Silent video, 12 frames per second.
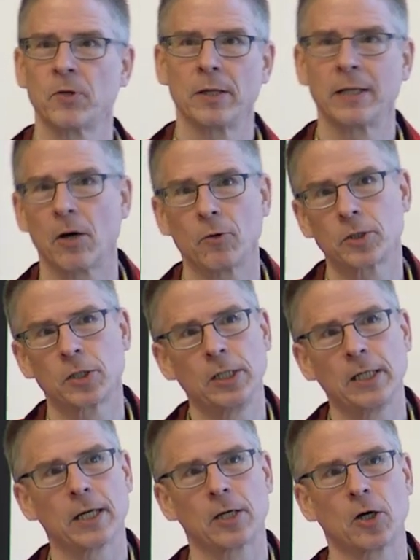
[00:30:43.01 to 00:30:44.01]
now
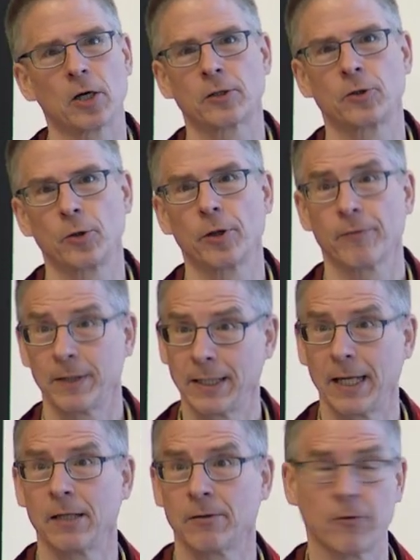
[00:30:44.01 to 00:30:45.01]
routinely record two to three
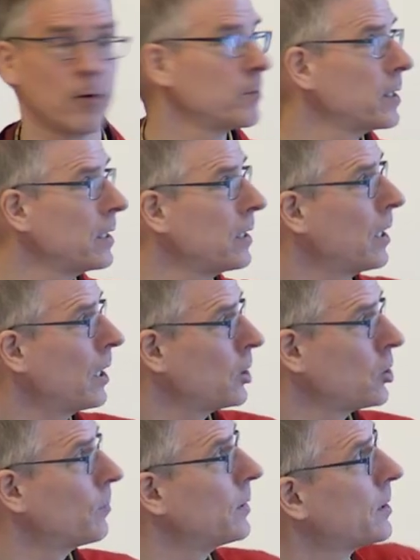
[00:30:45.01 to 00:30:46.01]
days from the
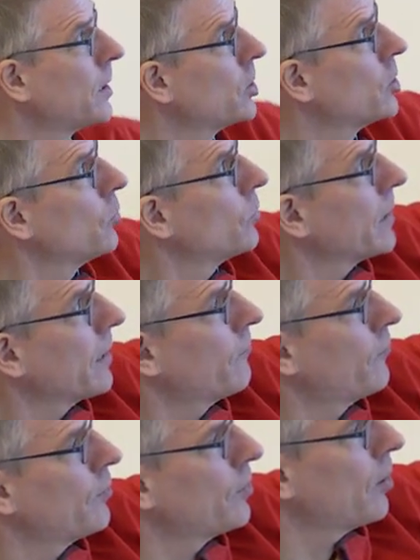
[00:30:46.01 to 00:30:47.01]
human tissue and get
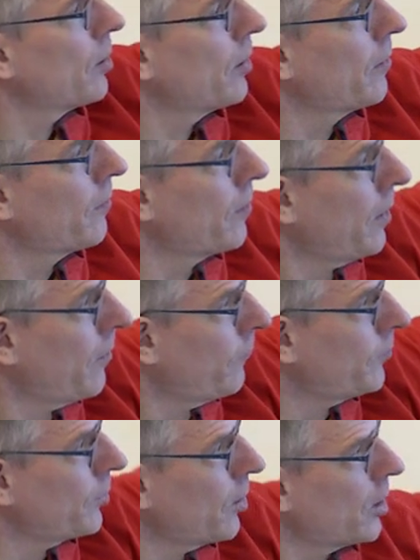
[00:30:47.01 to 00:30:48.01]
physio uh,
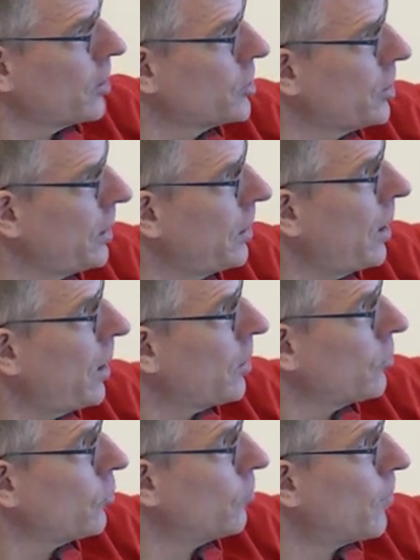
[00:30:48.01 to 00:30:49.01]
physiology
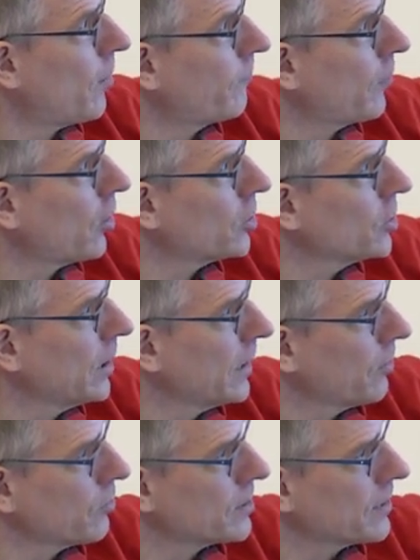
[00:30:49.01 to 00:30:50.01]
to do morphological
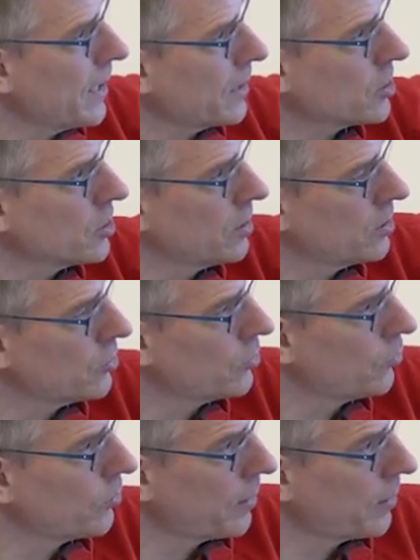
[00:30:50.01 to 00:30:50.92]
reconstruction, to do